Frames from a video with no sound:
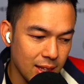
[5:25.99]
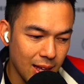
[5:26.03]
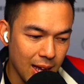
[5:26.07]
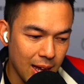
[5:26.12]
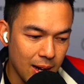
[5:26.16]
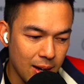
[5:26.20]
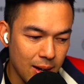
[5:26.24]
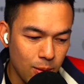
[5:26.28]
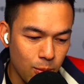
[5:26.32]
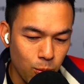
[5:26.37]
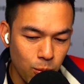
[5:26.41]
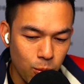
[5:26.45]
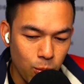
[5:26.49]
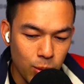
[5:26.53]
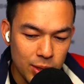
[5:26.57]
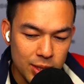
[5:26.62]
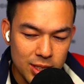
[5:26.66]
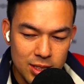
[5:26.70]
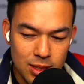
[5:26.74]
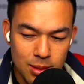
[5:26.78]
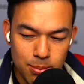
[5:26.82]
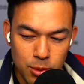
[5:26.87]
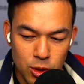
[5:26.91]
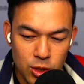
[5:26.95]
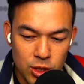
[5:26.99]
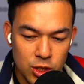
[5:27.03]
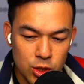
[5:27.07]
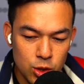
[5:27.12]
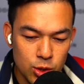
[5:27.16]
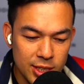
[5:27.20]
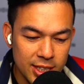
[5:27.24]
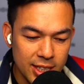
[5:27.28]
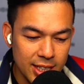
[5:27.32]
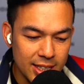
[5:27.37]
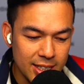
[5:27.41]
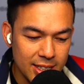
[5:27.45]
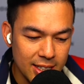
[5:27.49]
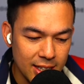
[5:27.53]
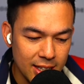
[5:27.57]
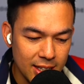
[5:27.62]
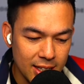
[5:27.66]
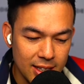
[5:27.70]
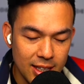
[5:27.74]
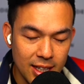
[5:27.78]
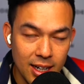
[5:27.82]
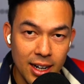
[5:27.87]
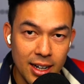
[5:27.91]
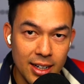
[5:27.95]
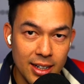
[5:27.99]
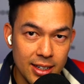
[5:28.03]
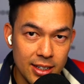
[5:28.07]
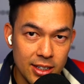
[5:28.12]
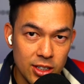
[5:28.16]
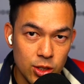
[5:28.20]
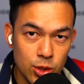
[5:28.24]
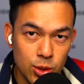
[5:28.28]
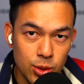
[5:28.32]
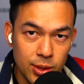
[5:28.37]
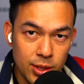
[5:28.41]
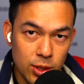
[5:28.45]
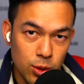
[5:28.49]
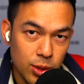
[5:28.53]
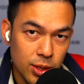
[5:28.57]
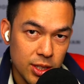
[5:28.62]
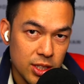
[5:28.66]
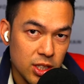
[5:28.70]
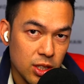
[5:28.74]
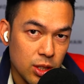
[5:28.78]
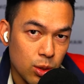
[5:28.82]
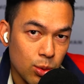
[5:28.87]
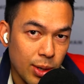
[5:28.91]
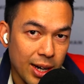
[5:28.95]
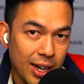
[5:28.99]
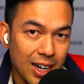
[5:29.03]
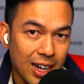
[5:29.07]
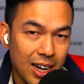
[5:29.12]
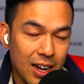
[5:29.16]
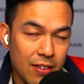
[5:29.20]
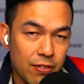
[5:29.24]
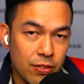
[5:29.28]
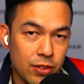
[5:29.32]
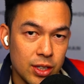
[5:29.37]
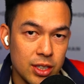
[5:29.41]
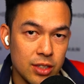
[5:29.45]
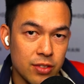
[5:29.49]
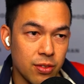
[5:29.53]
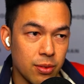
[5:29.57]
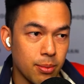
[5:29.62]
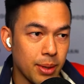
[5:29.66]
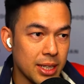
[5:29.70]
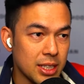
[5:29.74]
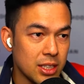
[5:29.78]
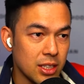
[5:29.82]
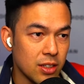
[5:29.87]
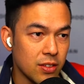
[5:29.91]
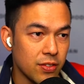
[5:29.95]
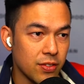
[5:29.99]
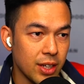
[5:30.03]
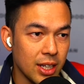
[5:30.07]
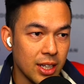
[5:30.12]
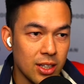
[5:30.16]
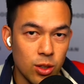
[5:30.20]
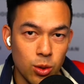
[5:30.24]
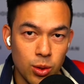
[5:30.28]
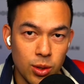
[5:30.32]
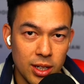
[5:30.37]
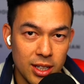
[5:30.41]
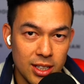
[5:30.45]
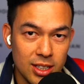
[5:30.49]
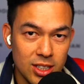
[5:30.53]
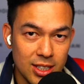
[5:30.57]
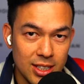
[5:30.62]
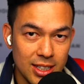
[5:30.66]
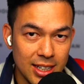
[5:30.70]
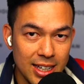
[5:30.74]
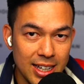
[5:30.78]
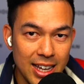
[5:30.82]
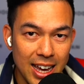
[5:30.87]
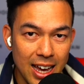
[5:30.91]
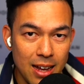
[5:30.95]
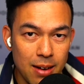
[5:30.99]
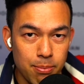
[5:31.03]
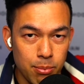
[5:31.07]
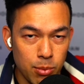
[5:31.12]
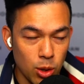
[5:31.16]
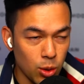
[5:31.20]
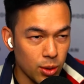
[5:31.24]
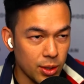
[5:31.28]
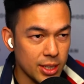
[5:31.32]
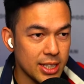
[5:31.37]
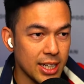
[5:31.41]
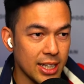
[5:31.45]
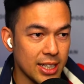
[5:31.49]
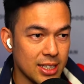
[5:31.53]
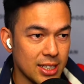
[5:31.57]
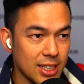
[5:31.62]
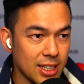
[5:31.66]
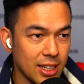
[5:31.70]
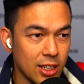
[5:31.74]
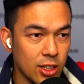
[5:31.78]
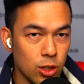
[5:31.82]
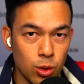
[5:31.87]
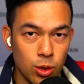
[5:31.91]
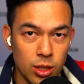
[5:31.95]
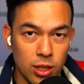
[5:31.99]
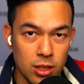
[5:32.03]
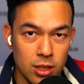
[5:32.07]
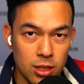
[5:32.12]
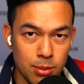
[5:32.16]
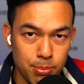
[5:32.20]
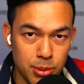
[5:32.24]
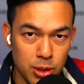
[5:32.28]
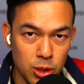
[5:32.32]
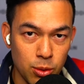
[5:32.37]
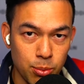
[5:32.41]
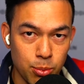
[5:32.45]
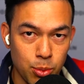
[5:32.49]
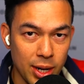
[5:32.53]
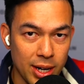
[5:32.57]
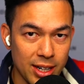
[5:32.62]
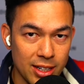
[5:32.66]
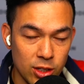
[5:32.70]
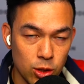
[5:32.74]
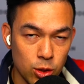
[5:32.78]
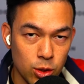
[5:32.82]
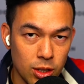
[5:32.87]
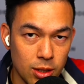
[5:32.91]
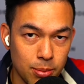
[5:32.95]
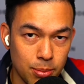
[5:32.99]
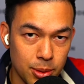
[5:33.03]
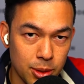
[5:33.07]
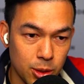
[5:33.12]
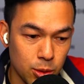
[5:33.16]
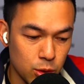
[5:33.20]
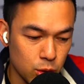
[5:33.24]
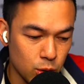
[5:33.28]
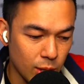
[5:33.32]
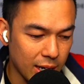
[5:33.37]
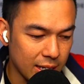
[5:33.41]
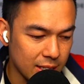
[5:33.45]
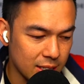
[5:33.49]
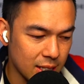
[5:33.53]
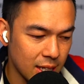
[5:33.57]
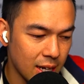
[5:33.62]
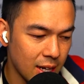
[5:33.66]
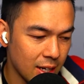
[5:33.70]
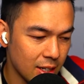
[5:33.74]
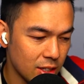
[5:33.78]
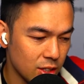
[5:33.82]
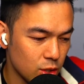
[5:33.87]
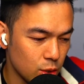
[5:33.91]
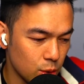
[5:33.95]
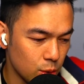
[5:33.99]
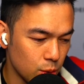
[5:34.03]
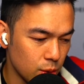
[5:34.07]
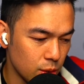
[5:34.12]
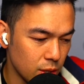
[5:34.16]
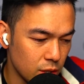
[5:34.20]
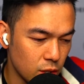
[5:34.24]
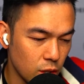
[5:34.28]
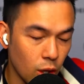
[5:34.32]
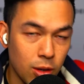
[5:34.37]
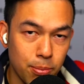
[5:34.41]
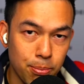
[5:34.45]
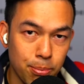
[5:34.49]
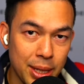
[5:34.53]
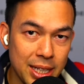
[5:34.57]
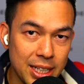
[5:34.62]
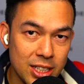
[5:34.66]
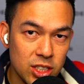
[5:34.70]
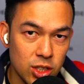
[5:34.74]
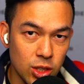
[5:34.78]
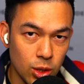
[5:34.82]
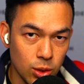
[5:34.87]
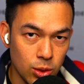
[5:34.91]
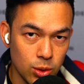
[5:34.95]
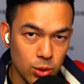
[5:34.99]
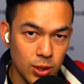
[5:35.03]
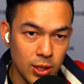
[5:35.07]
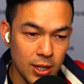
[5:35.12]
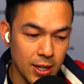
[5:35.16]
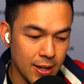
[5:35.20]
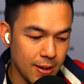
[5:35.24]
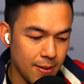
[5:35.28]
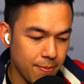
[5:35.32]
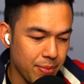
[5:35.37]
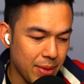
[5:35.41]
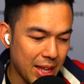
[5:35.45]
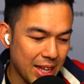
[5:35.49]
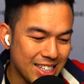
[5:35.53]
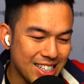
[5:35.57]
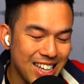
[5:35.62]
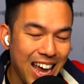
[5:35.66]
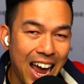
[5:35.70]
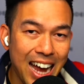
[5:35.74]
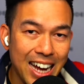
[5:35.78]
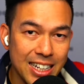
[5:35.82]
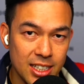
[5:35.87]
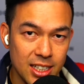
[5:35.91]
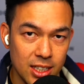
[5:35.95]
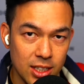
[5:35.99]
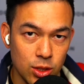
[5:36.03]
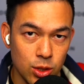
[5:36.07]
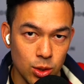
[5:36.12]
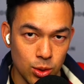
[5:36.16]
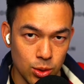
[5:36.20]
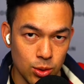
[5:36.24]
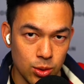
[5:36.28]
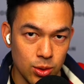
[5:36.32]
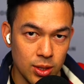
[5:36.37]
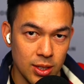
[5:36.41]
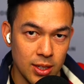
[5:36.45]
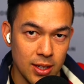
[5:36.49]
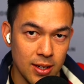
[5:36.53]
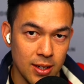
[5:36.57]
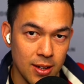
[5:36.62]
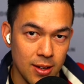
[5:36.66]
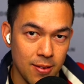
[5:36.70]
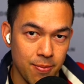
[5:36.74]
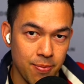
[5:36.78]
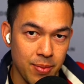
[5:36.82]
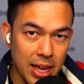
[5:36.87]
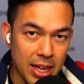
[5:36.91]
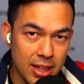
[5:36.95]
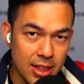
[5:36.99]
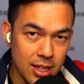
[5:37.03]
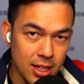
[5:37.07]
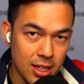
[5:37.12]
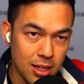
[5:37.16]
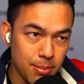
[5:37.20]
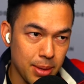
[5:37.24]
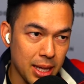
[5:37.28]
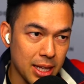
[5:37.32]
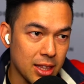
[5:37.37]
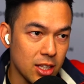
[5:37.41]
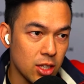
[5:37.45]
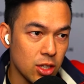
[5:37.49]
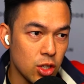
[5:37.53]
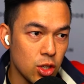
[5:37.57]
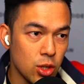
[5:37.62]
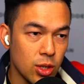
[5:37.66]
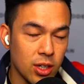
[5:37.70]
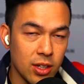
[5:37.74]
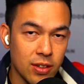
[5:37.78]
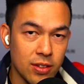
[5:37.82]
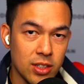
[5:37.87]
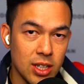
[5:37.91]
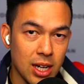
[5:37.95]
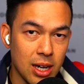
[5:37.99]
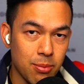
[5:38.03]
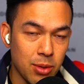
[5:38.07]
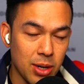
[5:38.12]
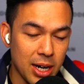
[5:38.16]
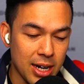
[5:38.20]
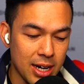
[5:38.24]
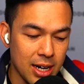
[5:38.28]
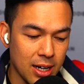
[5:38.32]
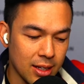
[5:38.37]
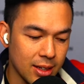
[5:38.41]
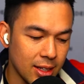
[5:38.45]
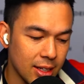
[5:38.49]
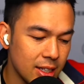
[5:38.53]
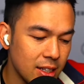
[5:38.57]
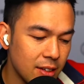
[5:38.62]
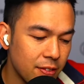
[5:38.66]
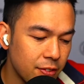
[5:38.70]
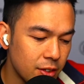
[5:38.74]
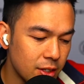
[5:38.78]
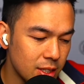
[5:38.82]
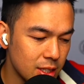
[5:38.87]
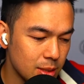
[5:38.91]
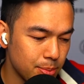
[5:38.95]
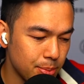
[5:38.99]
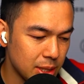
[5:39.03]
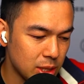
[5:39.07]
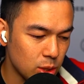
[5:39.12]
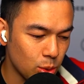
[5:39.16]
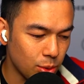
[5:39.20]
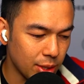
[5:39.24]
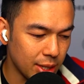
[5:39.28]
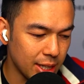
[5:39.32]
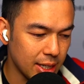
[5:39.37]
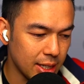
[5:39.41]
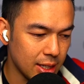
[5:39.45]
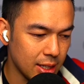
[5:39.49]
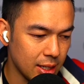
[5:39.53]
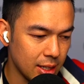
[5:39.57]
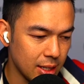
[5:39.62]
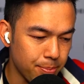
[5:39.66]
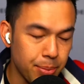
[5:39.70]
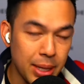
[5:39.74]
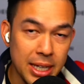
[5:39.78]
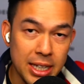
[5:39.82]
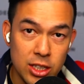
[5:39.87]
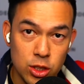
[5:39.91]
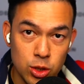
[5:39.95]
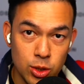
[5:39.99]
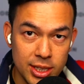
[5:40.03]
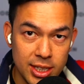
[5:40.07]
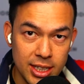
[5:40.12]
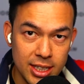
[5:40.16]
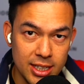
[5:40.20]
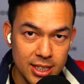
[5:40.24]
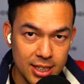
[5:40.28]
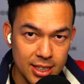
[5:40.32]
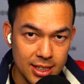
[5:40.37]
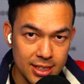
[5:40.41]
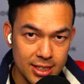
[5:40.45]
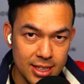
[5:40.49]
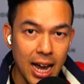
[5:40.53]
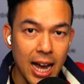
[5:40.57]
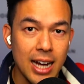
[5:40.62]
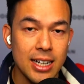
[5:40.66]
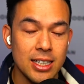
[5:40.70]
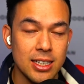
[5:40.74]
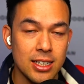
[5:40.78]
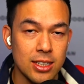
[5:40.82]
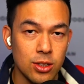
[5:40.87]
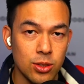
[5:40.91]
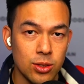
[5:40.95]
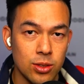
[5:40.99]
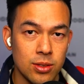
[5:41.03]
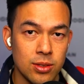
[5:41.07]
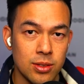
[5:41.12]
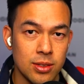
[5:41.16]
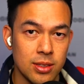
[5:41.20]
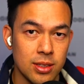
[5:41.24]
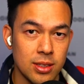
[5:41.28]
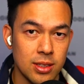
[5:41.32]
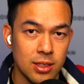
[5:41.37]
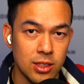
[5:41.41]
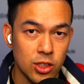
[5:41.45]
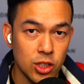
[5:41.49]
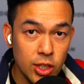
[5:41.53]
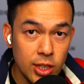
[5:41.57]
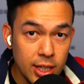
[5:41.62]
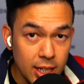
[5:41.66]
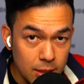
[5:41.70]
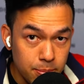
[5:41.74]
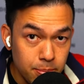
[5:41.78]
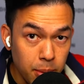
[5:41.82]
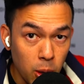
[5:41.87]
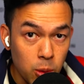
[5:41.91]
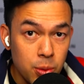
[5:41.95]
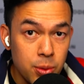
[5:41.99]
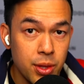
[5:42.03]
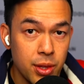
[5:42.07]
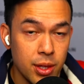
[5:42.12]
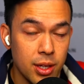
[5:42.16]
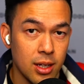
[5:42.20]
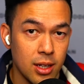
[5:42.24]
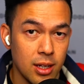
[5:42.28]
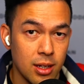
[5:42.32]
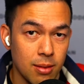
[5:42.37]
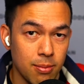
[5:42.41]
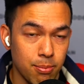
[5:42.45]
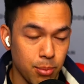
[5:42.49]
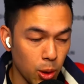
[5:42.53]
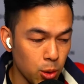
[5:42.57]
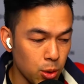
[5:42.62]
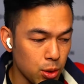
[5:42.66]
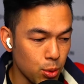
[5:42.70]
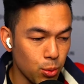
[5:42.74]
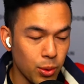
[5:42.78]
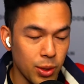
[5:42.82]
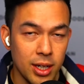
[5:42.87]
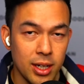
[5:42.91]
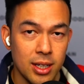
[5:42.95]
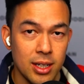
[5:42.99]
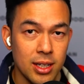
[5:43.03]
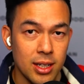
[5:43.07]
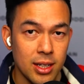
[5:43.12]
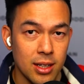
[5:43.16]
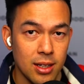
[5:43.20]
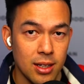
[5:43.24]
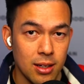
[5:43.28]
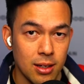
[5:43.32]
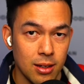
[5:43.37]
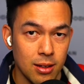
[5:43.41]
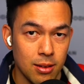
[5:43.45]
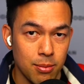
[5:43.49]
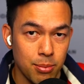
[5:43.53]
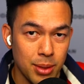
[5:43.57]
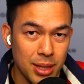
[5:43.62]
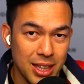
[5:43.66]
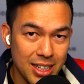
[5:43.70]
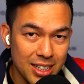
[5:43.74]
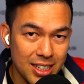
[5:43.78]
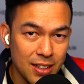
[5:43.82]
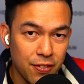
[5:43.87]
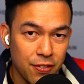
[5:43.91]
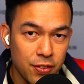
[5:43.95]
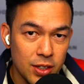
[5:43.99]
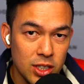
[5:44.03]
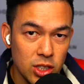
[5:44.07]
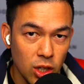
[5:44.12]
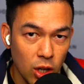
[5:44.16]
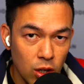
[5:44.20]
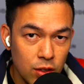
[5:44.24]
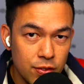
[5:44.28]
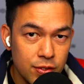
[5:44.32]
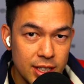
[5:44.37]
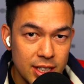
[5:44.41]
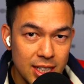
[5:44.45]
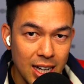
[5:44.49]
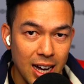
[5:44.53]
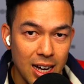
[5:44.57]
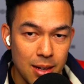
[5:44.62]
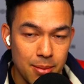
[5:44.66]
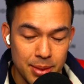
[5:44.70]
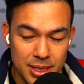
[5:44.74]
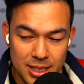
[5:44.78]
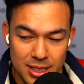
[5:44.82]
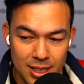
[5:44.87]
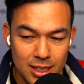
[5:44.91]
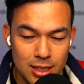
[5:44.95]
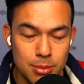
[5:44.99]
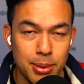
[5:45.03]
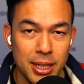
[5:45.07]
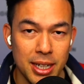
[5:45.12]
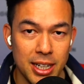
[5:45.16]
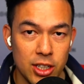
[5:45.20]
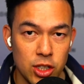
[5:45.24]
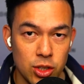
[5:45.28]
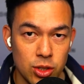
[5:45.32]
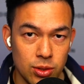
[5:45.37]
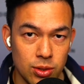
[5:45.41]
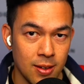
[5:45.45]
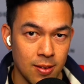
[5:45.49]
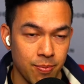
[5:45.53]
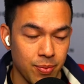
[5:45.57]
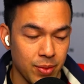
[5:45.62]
And what's the more strategic thing that I need to do in order to create leverage for myself, in order to get more attention, in order to build brand, in order to build trust, to not be so tactical and think about the unit of time right now. And the difference between being strategic and tactical, you need both work, but the difference over time is exponential.